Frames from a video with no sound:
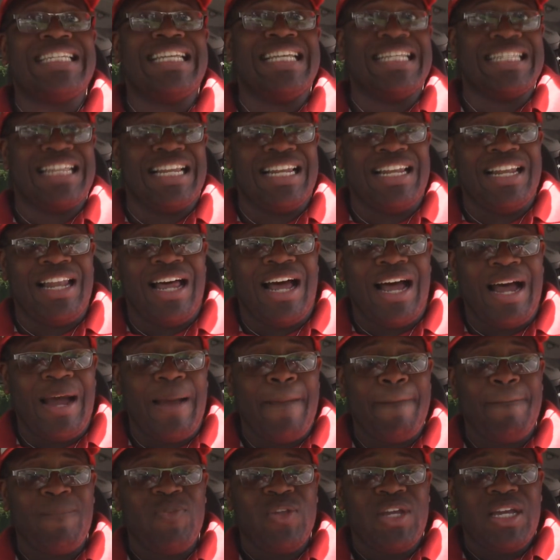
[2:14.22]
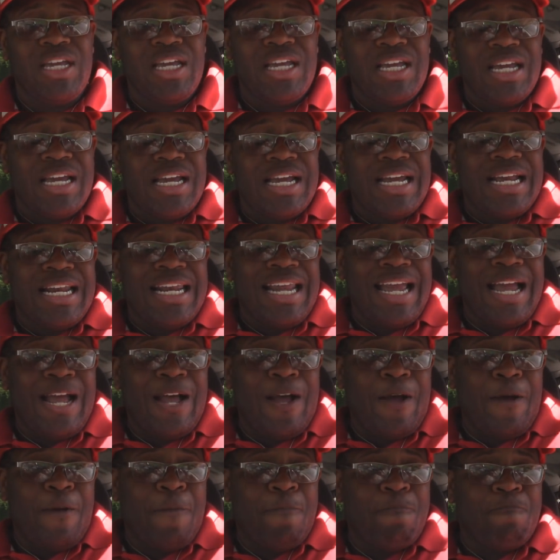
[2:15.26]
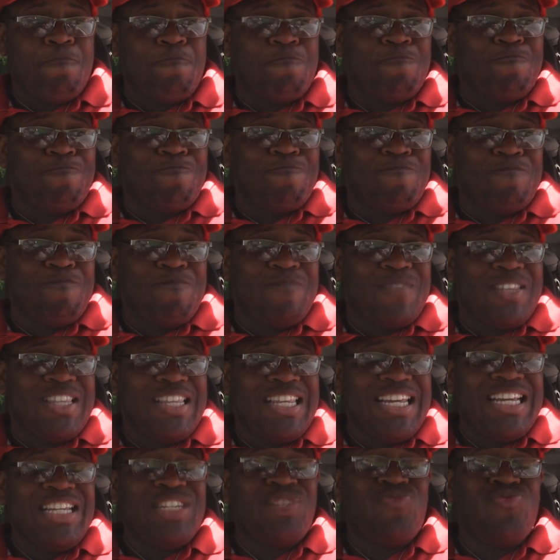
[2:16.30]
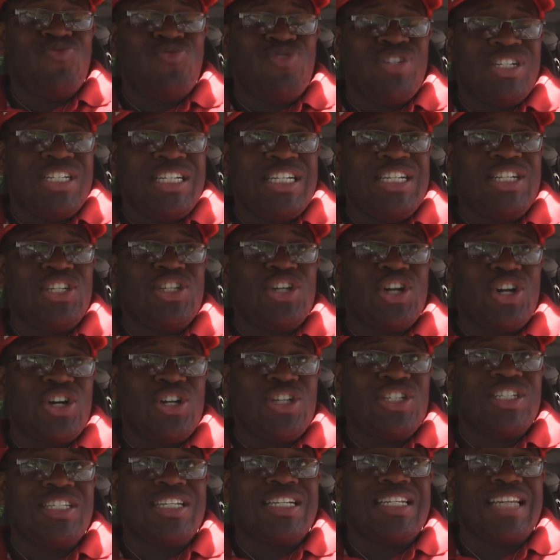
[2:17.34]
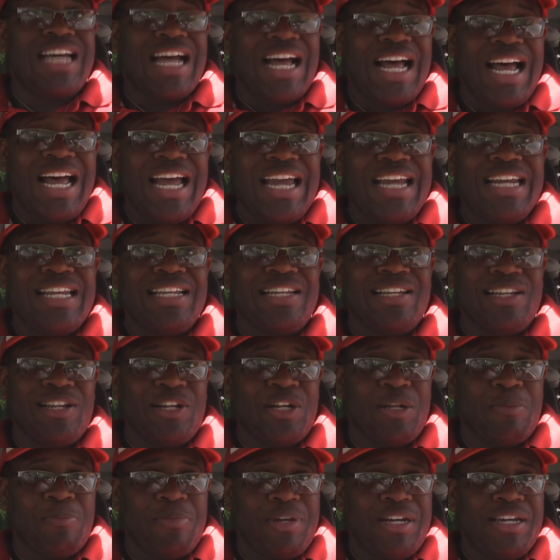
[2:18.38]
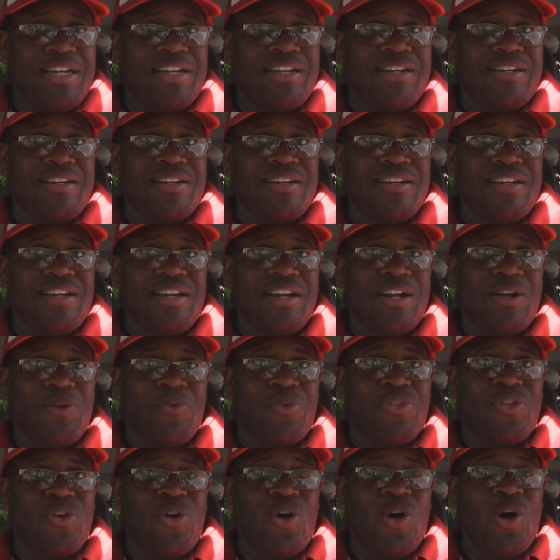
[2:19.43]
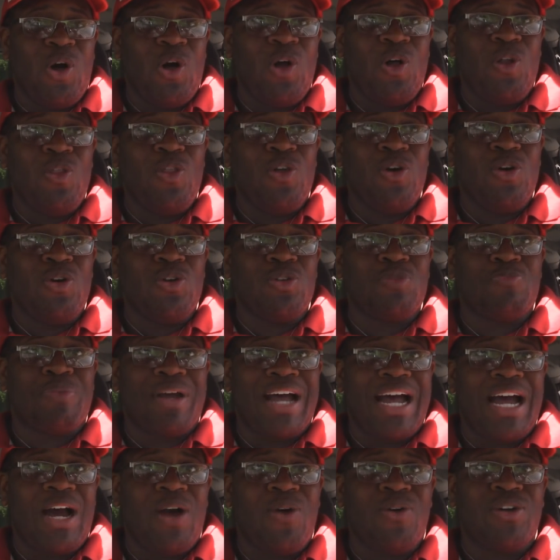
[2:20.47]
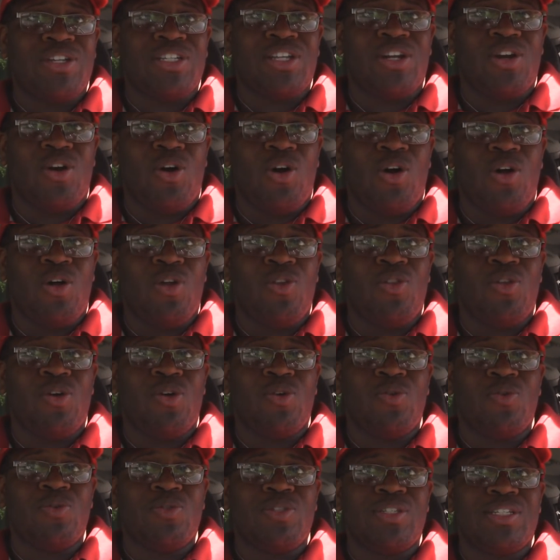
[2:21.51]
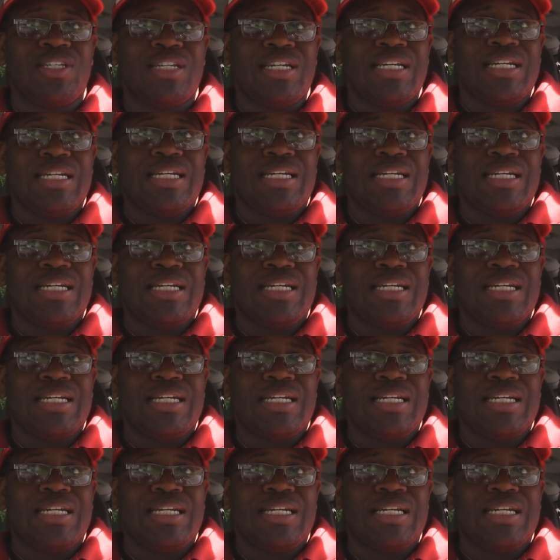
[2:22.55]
there's a lot. Now, this really turns the tide a little bit. You know, with all those powers and all those